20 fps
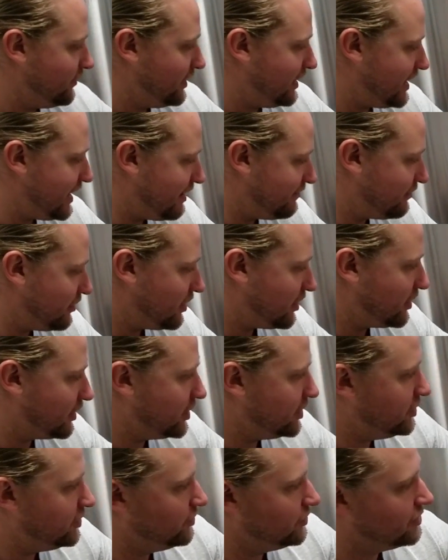We have
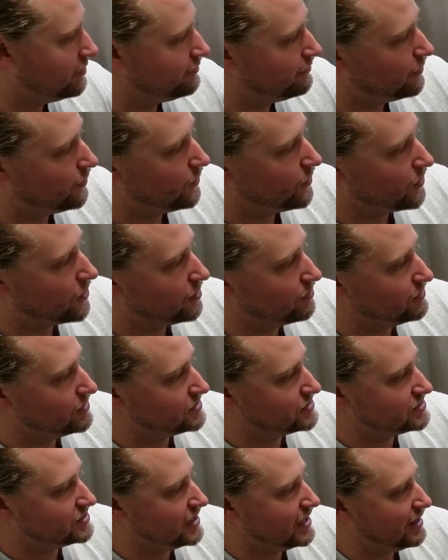our uniform
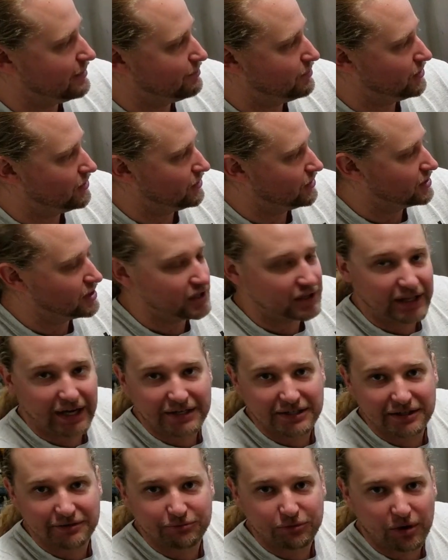sample
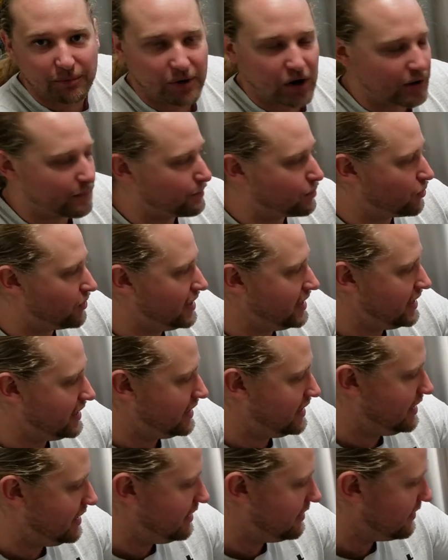collected from our brink
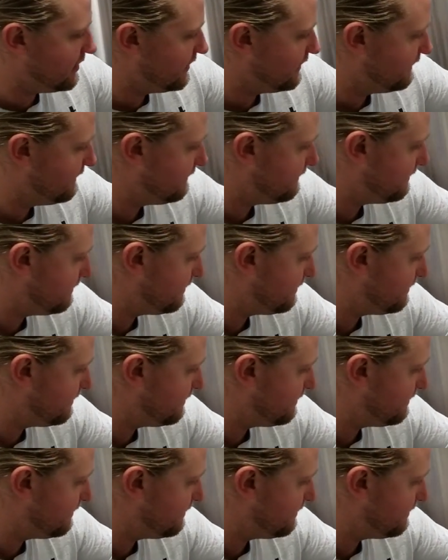here.